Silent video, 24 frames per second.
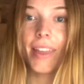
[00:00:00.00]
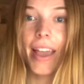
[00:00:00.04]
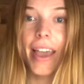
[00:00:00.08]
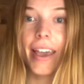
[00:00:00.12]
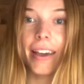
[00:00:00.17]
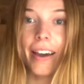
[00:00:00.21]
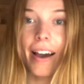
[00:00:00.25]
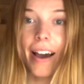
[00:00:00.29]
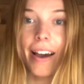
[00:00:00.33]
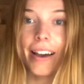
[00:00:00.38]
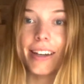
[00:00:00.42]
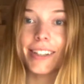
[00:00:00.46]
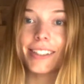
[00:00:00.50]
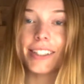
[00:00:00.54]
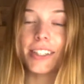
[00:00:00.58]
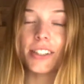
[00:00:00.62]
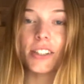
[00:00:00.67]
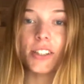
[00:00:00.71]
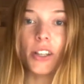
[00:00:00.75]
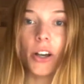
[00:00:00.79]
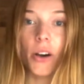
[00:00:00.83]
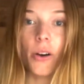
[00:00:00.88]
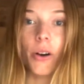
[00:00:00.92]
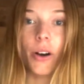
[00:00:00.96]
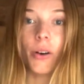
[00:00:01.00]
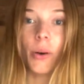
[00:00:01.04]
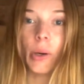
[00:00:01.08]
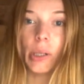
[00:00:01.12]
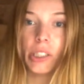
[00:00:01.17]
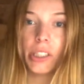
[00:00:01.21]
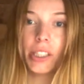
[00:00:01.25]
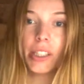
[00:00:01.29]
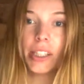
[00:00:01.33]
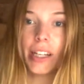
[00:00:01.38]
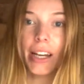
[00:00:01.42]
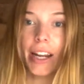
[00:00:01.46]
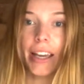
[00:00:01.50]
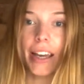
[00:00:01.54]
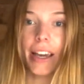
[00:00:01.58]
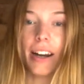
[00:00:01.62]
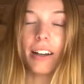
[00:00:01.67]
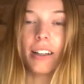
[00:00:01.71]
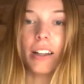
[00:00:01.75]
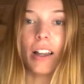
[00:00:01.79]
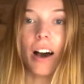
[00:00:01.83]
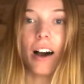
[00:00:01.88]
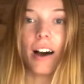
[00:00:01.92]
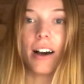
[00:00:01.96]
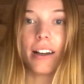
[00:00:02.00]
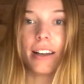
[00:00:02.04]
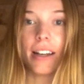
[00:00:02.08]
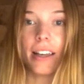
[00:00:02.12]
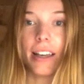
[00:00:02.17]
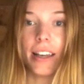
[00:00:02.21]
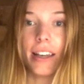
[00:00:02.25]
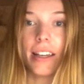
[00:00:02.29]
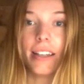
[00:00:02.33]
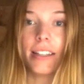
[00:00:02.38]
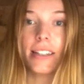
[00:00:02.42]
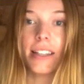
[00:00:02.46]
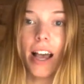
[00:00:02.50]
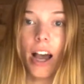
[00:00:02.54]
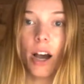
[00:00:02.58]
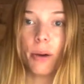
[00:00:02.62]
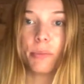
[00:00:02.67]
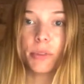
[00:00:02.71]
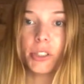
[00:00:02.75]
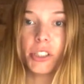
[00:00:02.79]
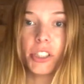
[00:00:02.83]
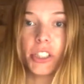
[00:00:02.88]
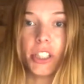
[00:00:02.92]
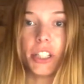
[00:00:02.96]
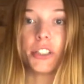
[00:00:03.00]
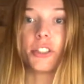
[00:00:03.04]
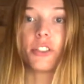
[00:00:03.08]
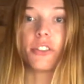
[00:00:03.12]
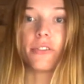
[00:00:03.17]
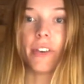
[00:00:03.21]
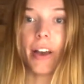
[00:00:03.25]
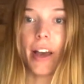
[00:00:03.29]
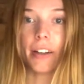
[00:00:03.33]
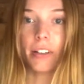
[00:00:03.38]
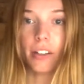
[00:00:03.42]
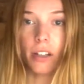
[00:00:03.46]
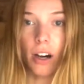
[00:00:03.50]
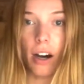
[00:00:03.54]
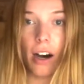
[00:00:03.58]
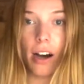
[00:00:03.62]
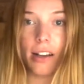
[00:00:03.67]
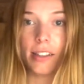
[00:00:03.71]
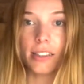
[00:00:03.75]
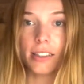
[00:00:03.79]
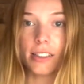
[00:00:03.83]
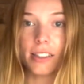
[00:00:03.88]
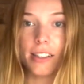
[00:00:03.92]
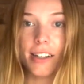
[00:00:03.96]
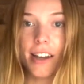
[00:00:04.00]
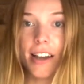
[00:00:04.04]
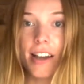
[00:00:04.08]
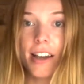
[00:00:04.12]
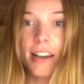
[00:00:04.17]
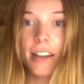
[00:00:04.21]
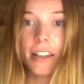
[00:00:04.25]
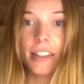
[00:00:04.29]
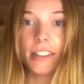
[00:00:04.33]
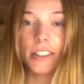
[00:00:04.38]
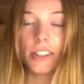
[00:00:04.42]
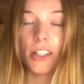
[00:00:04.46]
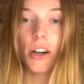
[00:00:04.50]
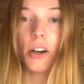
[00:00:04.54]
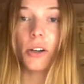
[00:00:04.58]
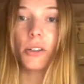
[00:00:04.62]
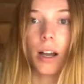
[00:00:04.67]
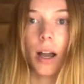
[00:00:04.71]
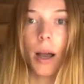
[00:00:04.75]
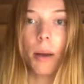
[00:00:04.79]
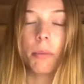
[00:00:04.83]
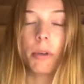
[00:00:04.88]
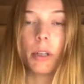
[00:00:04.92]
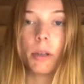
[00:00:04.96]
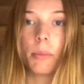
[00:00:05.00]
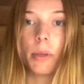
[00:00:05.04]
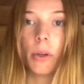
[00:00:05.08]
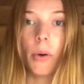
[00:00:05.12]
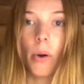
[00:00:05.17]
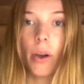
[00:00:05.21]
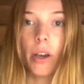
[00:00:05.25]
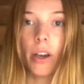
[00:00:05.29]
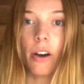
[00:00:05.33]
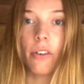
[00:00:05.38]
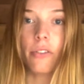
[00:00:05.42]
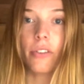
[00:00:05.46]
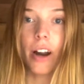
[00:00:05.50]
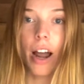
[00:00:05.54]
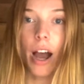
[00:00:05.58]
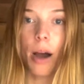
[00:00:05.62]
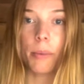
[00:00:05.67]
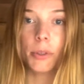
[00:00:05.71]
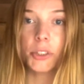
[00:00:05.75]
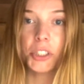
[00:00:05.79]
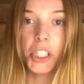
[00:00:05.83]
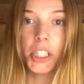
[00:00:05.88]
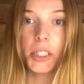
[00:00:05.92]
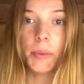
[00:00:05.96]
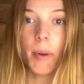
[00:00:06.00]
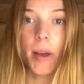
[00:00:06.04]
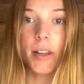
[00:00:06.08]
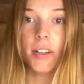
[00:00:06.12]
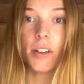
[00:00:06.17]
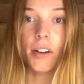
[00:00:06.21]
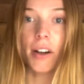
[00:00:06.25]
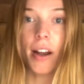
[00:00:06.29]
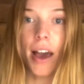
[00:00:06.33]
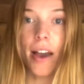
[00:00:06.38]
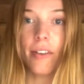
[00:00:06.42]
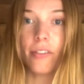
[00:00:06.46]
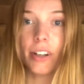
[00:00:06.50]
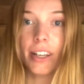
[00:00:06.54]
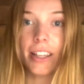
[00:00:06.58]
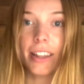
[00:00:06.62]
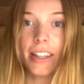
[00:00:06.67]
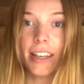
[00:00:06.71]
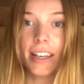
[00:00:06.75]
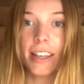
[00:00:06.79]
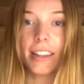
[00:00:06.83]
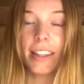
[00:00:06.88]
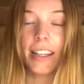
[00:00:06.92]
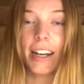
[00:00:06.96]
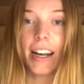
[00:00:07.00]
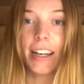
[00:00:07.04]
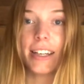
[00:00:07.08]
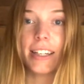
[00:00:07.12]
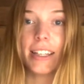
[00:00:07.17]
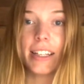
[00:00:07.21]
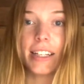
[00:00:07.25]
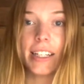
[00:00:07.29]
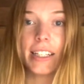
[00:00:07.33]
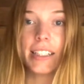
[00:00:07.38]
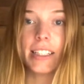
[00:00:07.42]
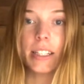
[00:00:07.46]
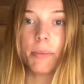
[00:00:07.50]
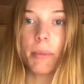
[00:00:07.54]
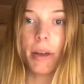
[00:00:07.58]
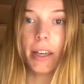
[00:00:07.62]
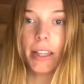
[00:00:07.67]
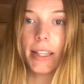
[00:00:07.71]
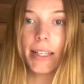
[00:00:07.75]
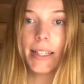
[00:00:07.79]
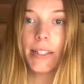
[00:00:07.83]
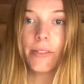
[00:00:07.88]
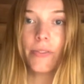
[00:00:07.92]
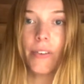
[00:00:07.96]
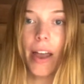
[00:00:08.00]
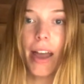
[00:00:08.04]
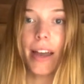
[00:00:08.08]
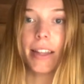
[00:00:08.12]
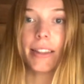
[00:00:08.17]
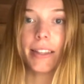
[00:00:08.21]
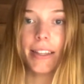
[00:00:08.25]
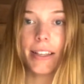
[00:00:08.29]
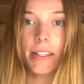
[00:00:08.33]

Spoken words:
Hey guys, so a question that I get a lot is how much did your van cost? So I'm going to be going over how much I spent on everything that I needed to make this van.